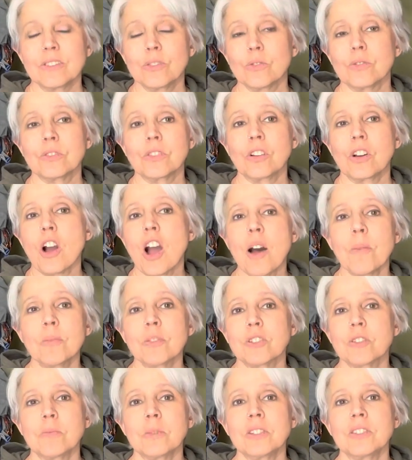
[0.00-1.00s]
those
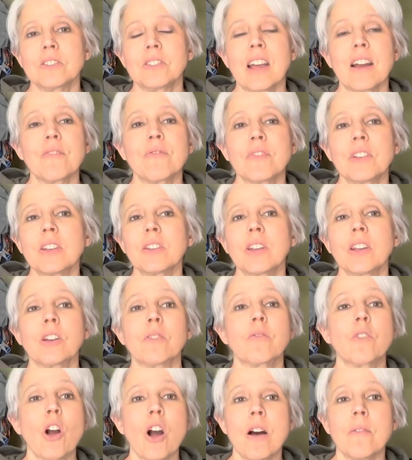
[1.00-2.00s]
accomplishments, that feeling
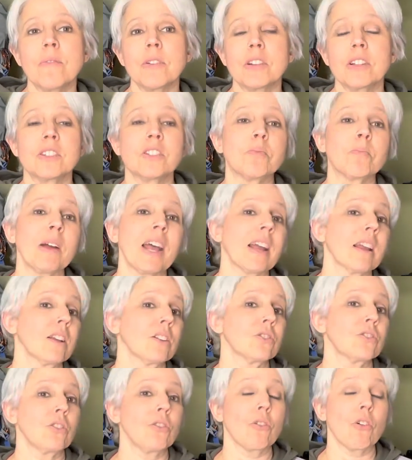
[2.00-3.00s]
of confidence back
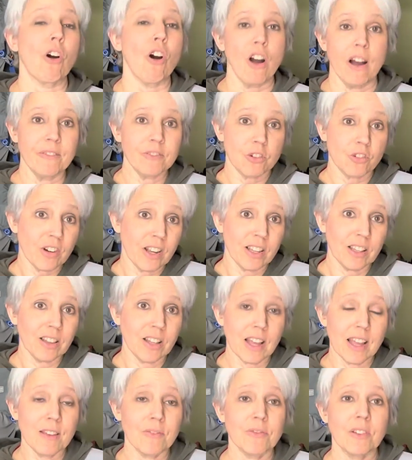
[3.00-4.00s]
into your off-trail
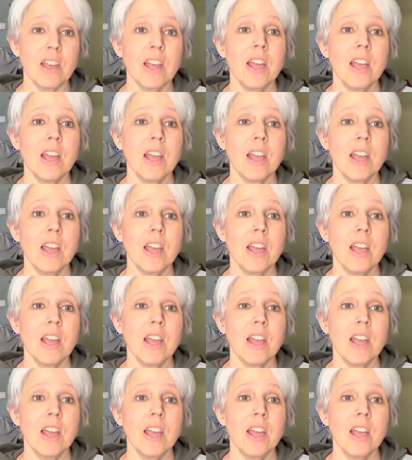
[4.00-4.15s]
life